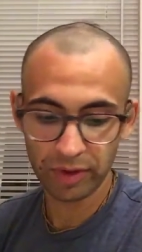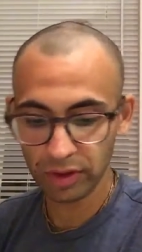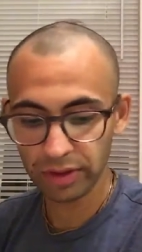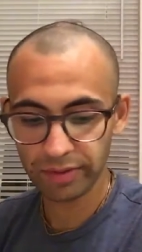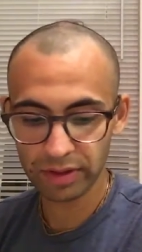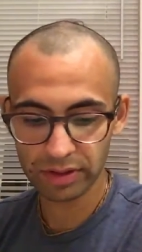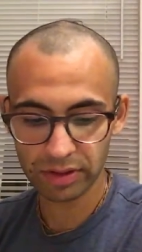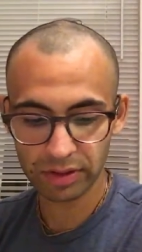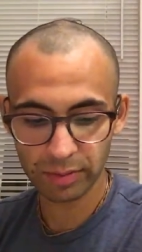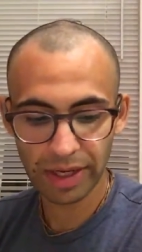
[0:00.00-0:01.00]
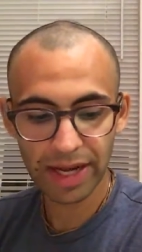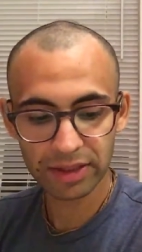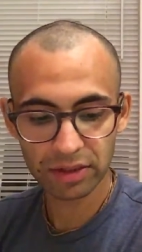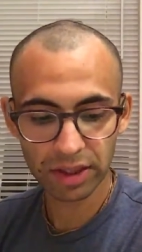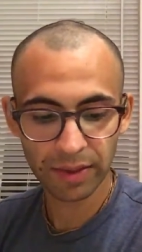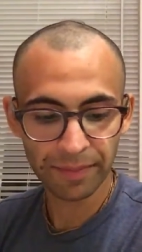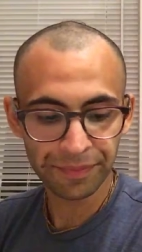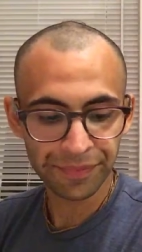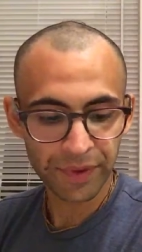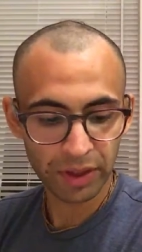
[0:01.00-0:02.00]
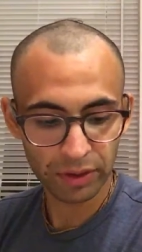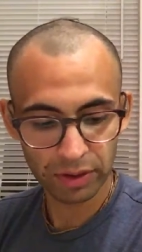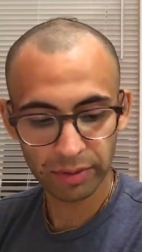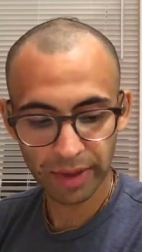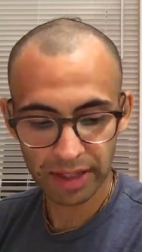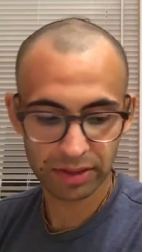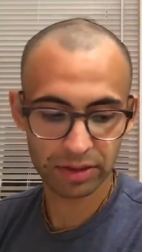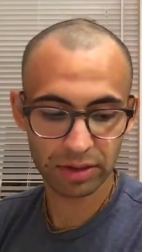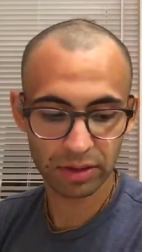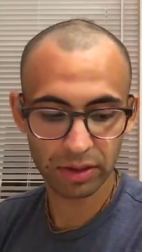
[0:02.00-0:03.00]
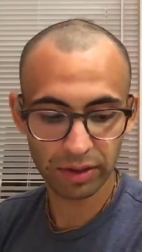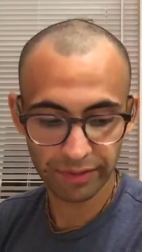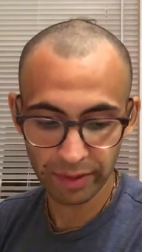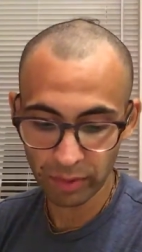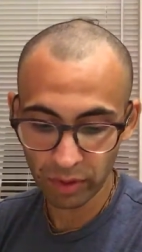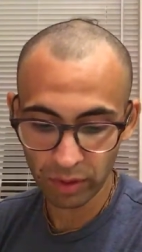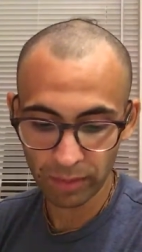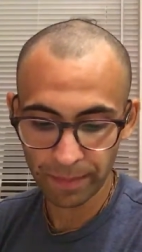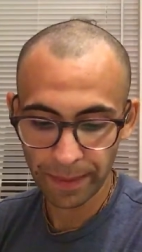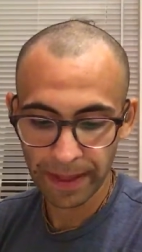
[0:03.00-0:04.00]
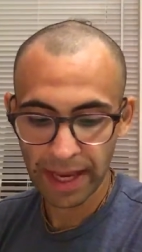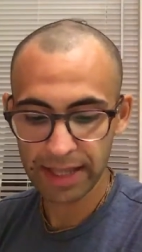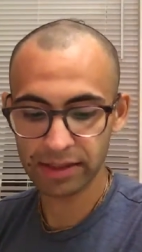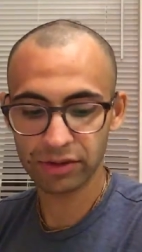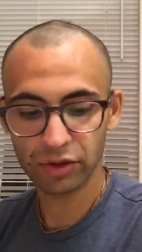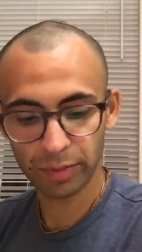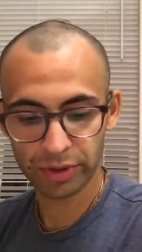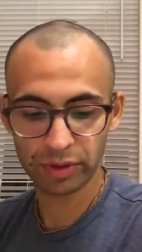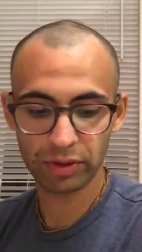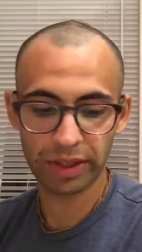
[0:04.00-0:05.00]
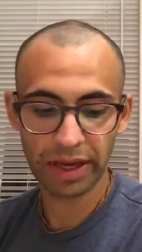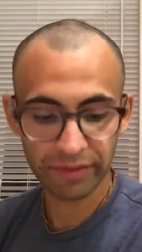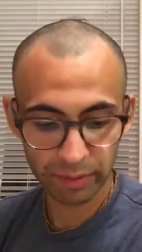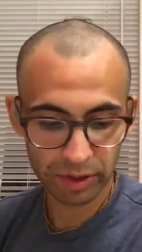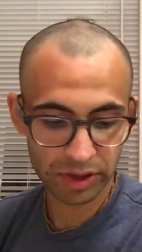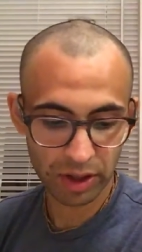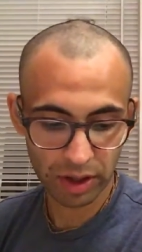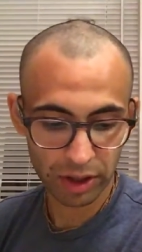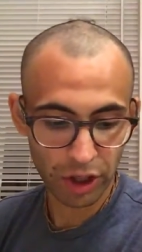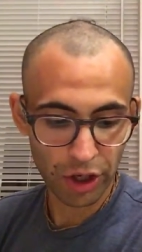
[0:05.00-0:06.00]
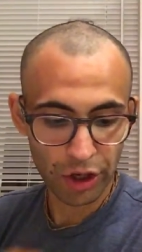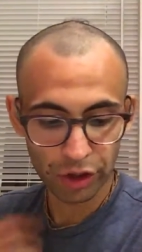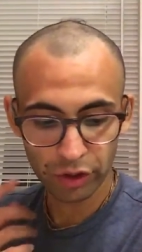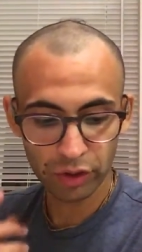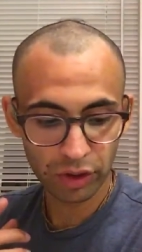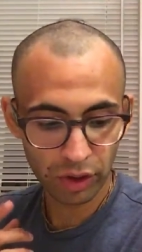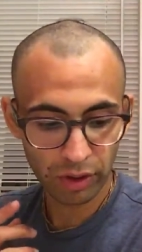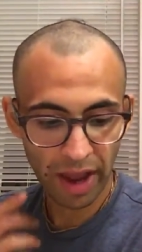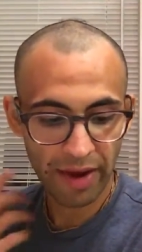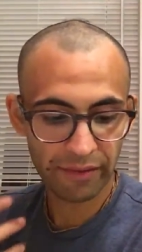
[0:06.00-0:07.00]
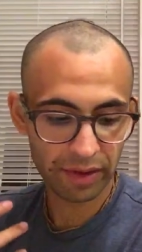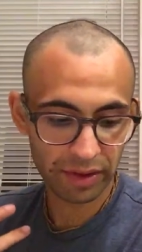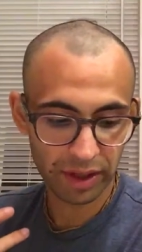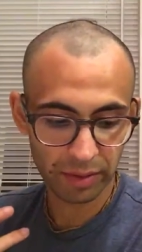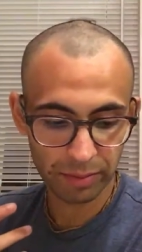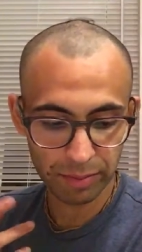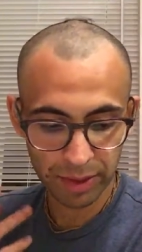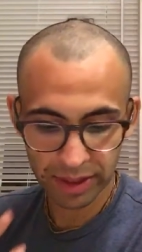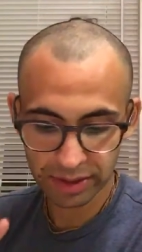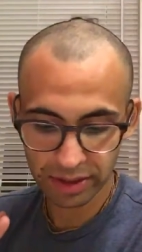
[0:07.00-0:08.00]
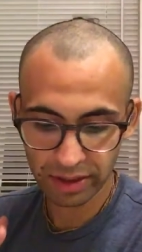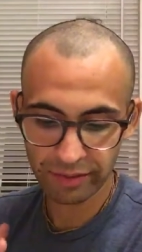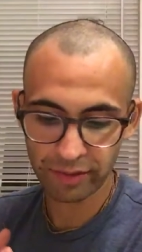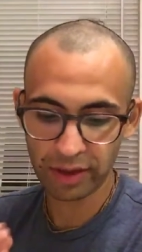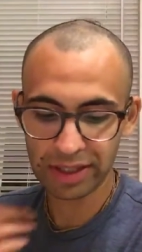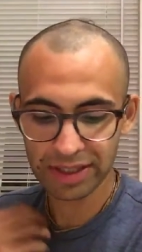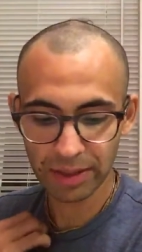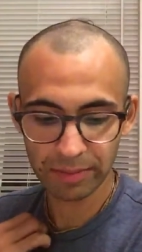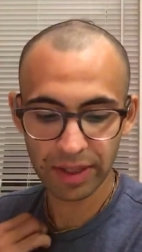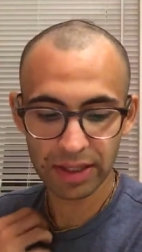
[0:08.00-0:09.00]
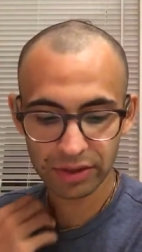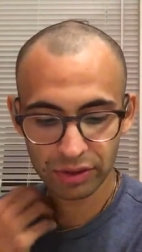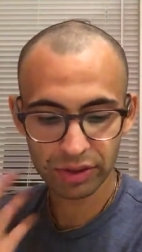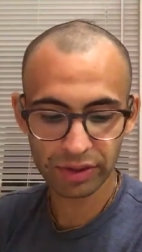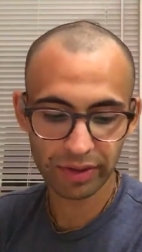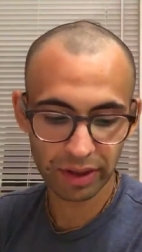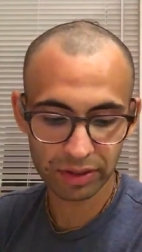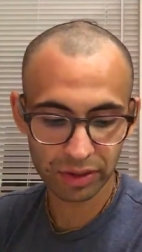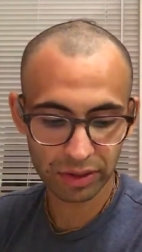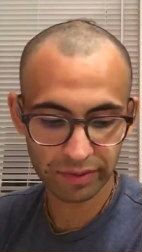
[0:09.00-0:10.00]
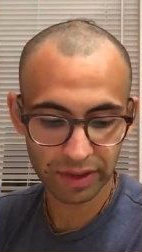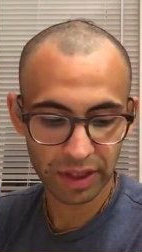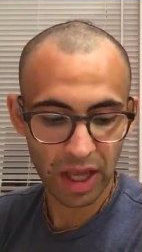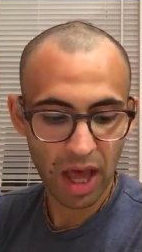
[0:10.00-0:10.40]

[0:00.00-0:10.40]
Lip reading: universes. But actually, you are the master of them all. As the super soul in everyone's heart, you know everything. Please, therefore, accept me as your surrendered servant.